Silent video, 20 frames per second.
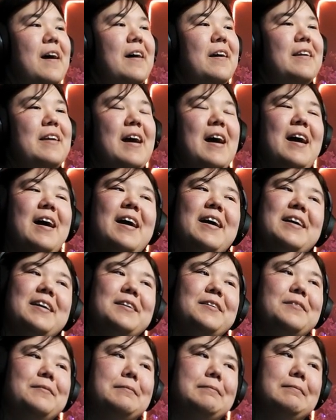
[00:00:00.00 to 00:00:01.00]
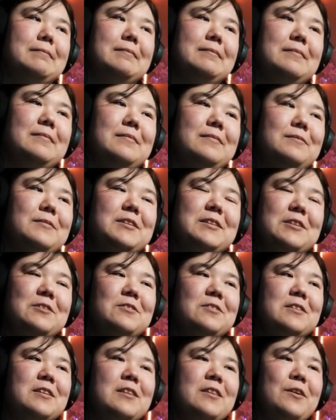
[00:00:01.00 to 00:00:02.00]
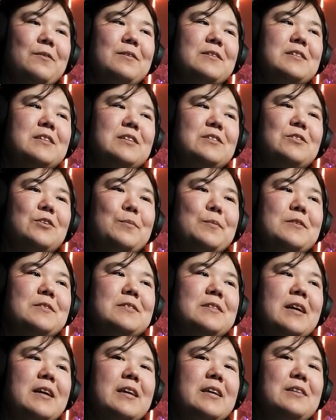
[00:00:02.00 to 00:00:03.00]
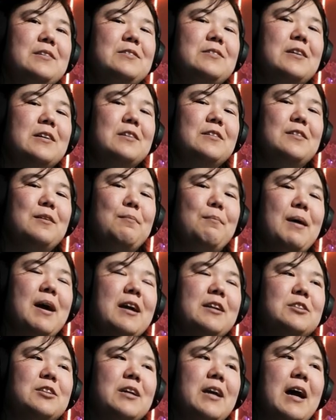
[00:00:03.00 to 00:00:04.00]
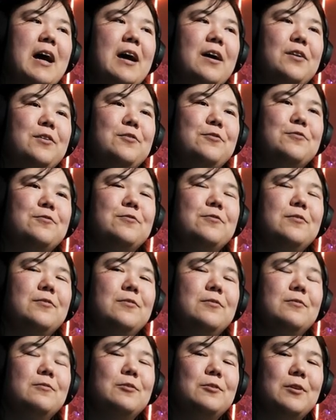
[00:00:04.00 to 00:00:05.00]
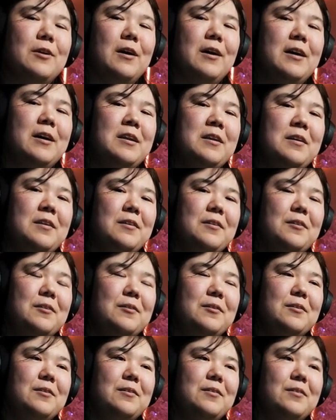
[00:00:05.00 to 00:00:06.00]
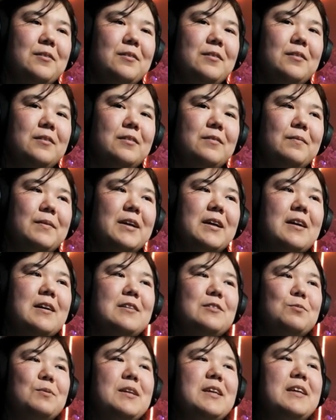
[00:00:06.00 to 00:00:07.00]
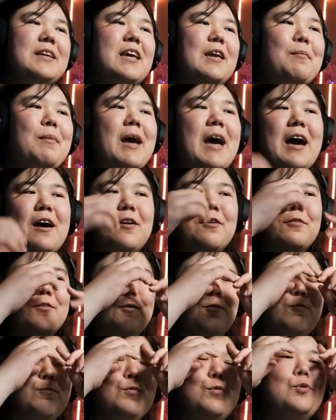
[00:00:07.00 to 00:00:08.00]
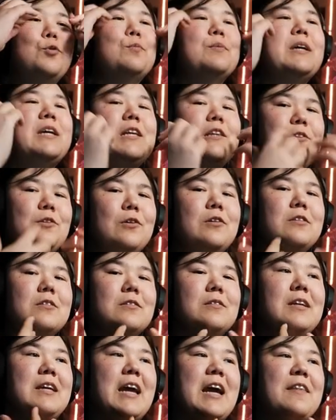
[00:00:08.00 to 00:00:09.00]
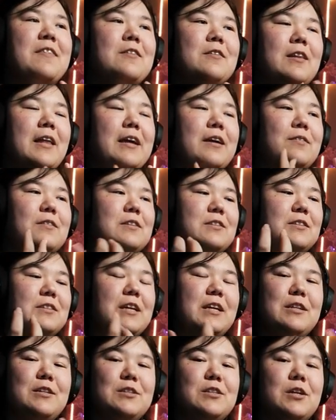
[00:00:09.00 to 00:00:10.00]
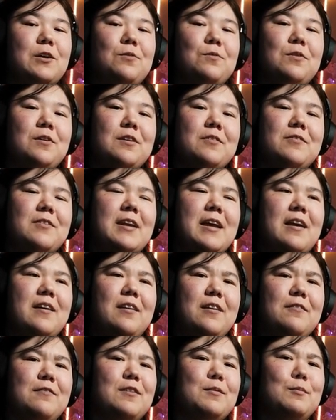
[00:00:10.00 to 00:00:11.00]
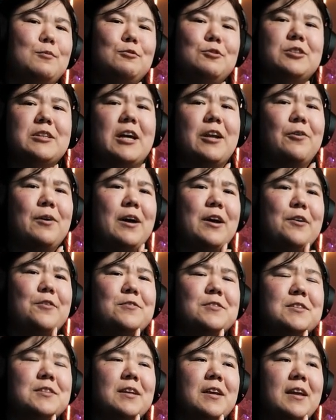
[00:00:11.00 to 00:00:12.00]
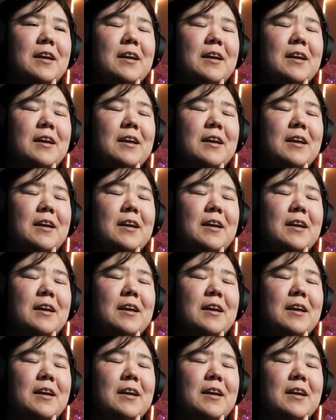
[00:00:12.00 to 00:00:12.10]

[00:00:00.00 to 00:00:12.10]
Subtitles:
Yeah, what's interesting, though, is it's almost like he sucked the magic out of Renan. Because when he came out of the room, he had the skin tone of the Moonshadow Elves.